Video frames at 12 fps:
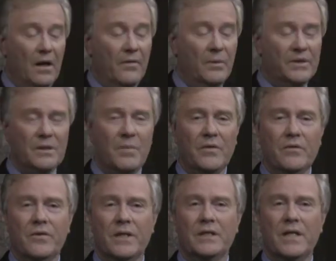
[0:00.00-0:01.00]
There were some other
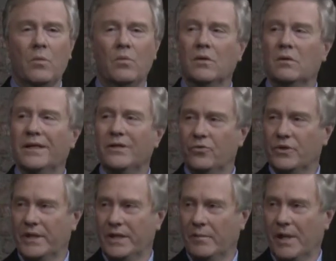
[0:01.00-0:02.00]
things that were
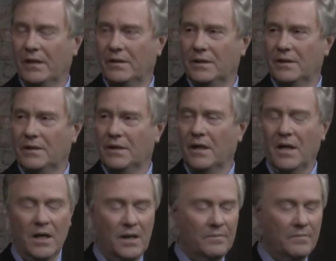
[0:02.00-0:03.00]
interesting about this.
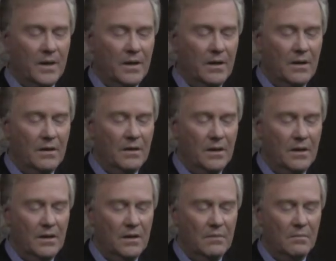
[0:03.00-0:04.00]

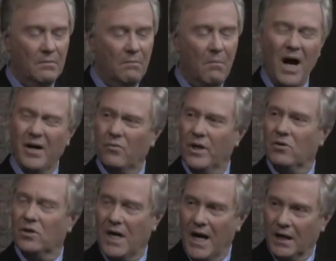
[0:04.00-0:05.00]
The
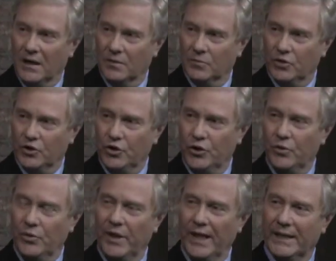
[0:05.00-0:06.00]
monorail columns,
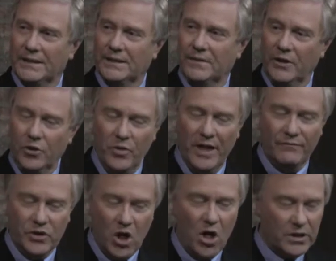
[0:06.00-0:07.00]
you
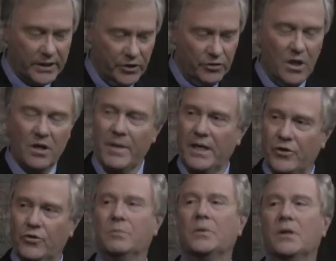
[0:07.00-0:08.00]
talk about it
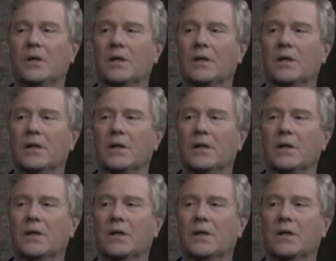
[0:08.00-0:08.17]
in your book,